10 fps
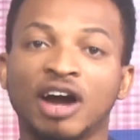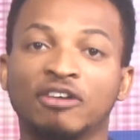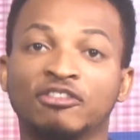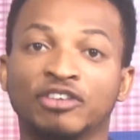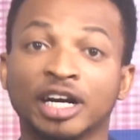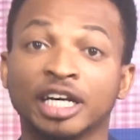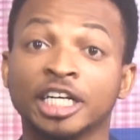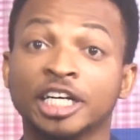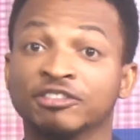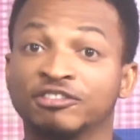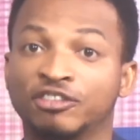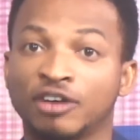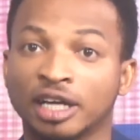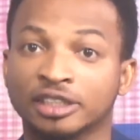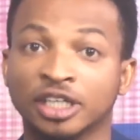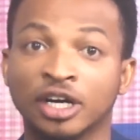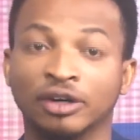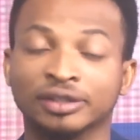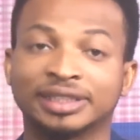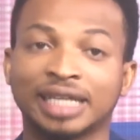friendly in France
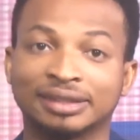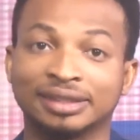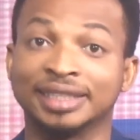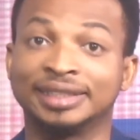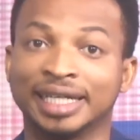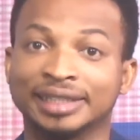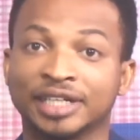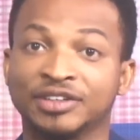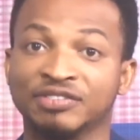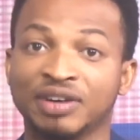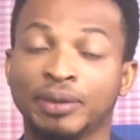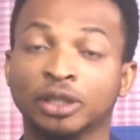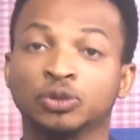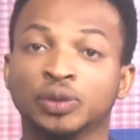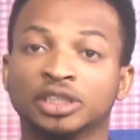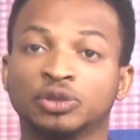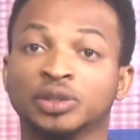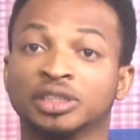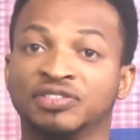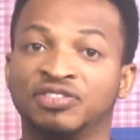on Saturday, 30th November
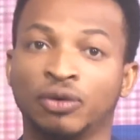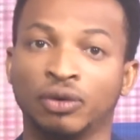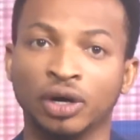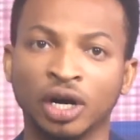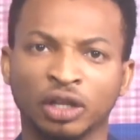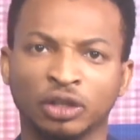2024. The